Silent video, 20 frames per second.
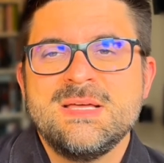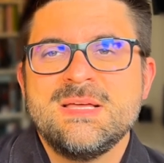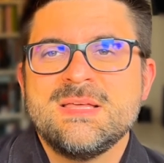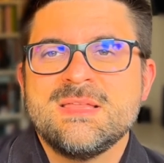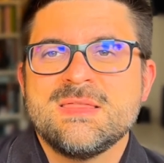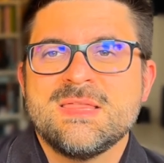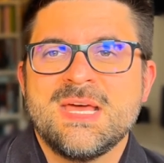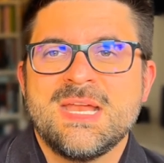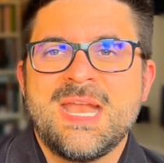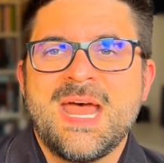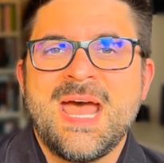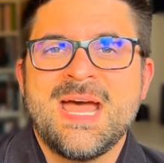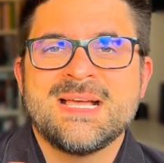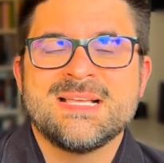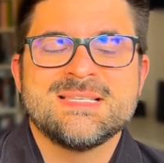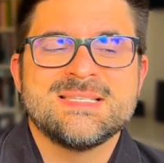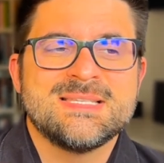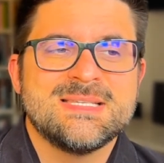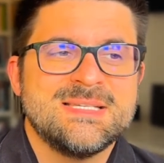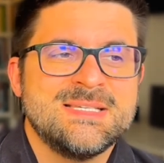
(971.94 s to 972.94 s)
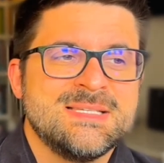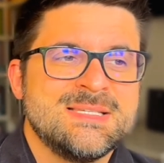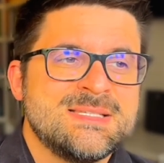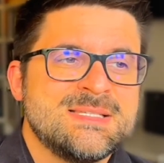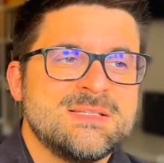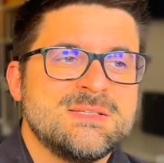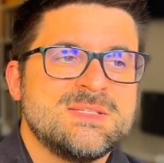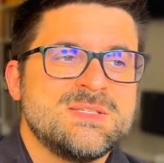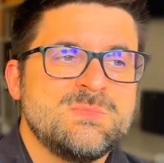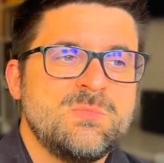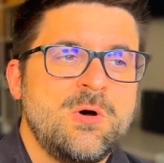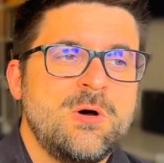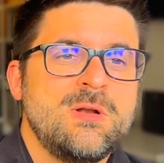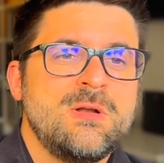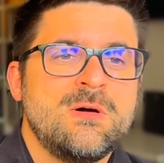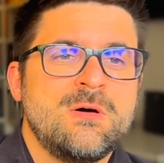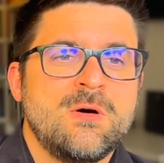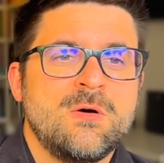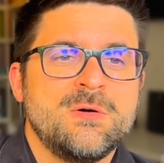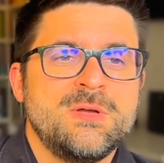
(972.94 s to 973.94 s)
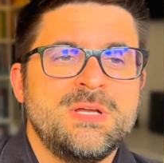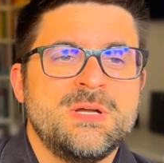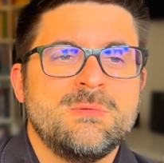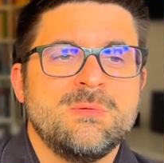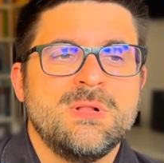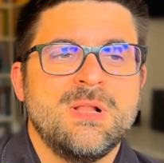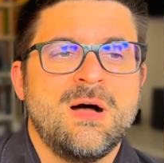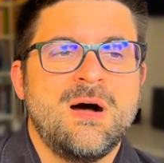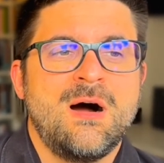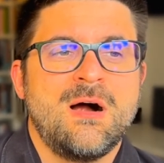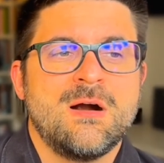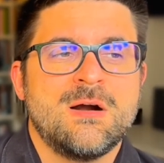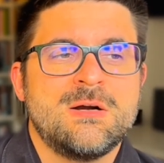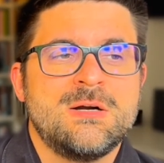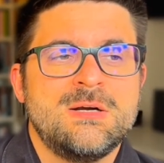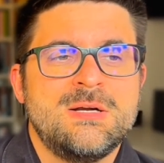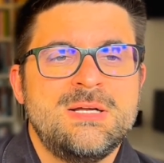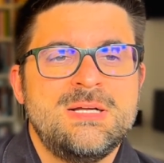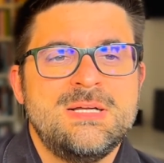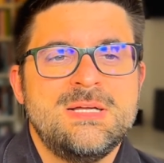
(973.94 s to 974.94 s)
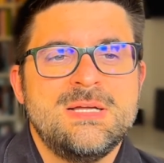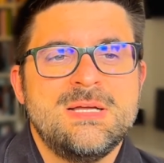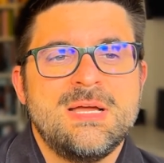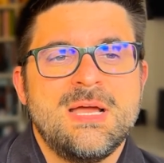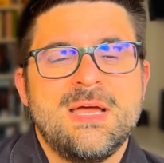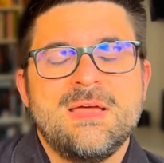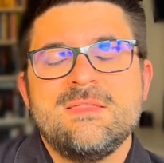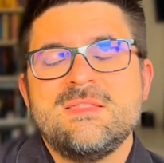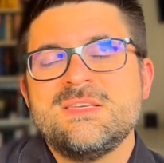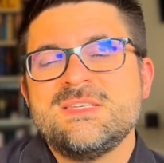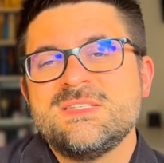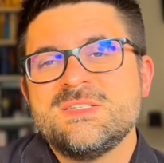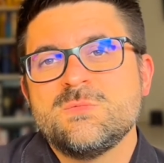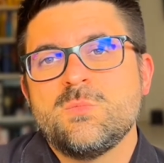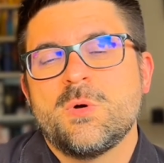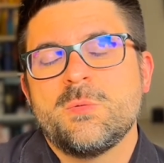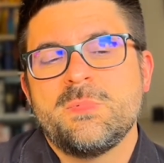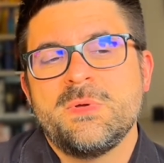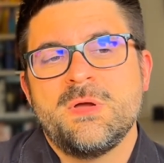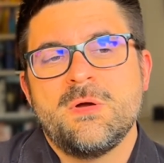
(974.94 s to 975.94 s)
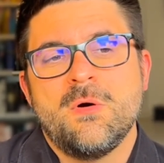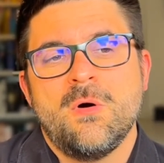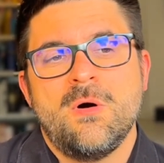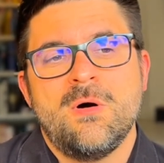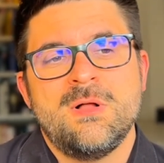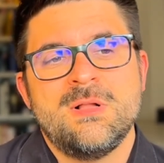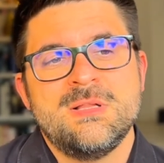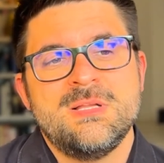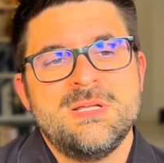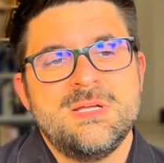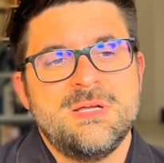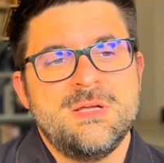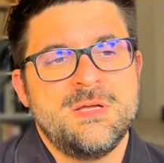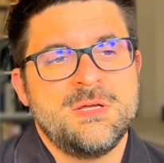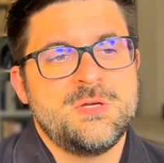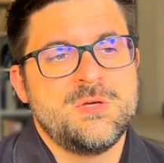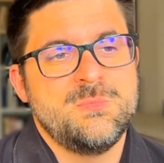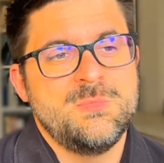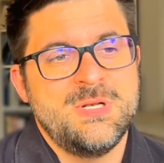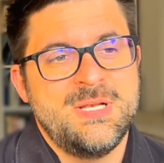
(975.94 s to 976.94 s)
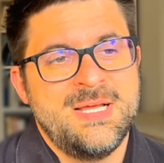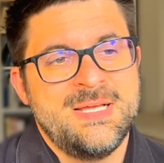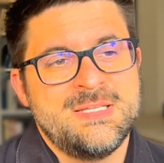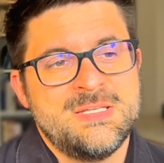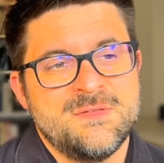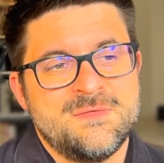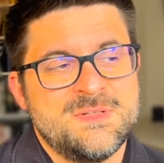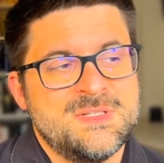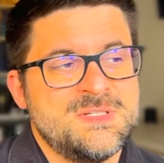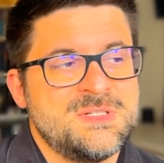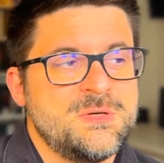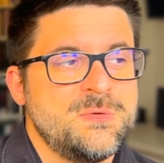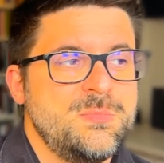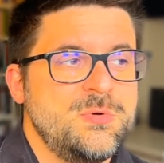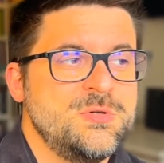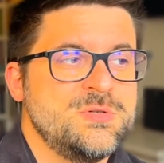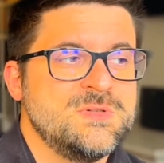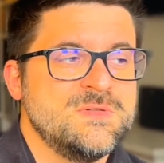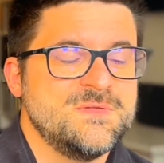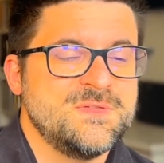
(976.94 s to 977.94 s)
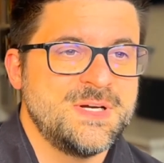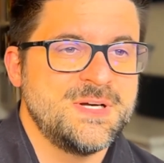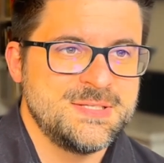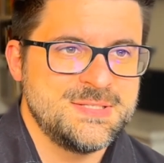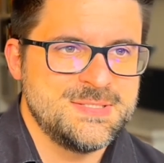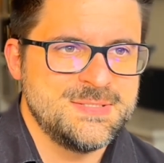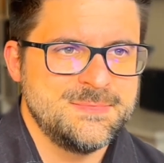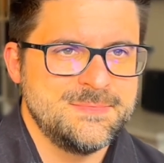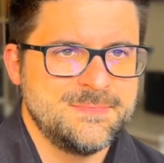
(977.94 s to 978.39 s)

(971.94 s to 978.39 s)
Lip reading: that x is smaller or equal r, and this is what we call a cumulative distribution function.